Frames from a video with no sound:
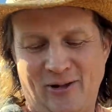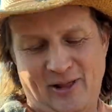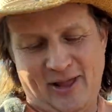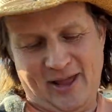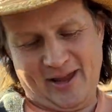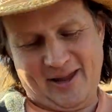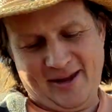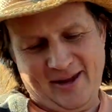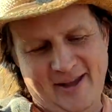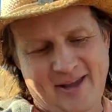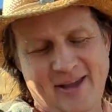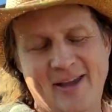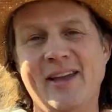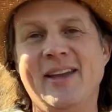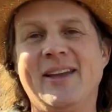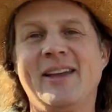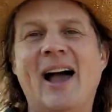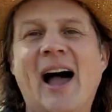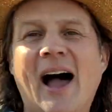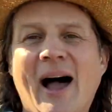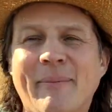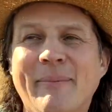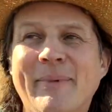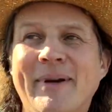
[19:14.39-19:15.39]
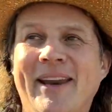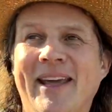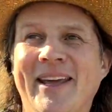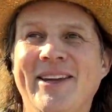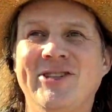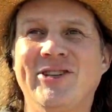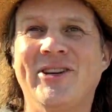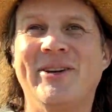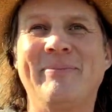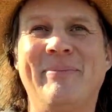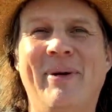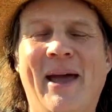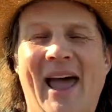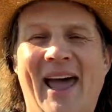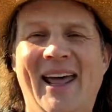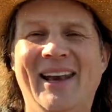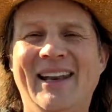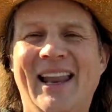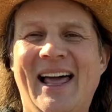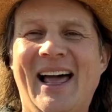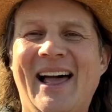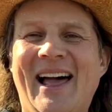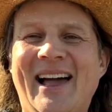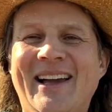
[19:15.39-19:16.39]
like combination
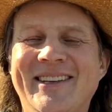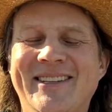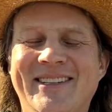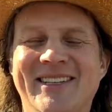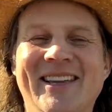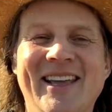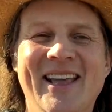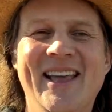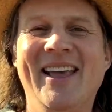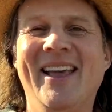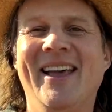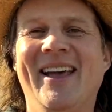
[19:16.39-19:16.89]
padlocks.